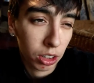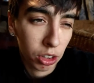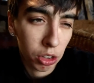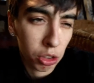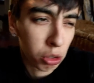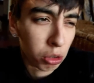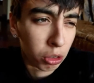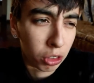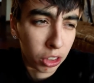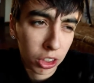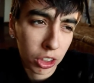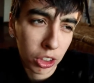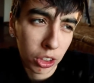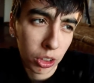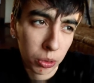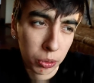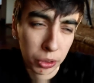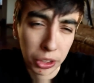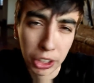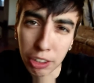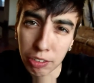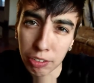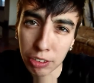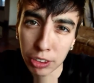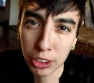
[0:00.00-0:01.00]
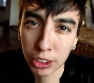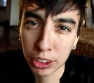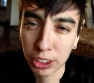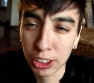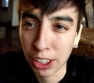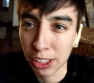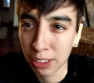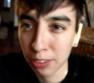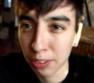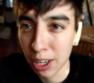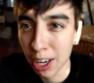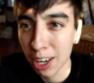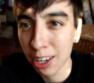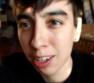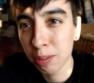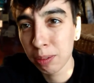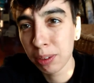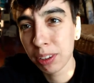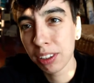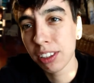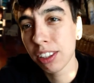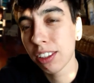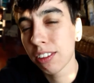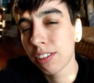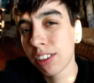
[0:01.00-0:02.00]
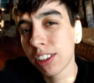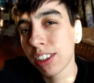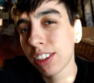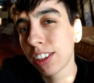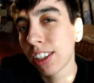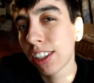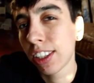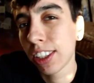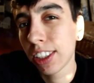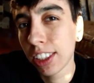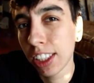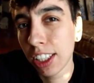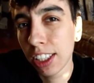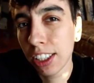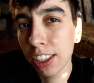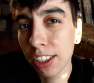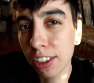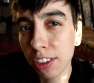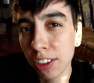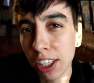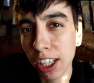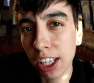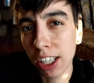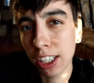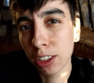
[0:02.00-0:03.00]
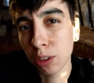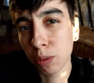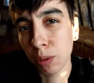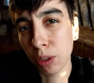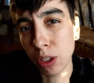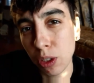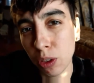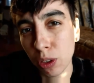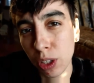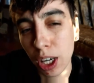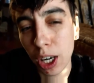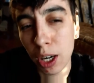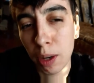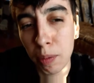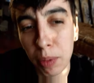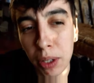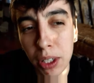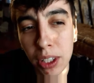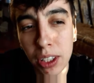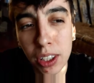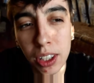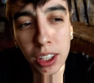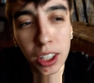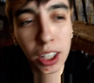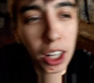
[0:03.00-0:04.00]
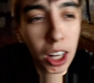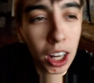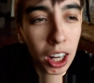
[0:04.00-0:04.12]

koozies, whatever, just like random stuff to start sending you guys when you comment.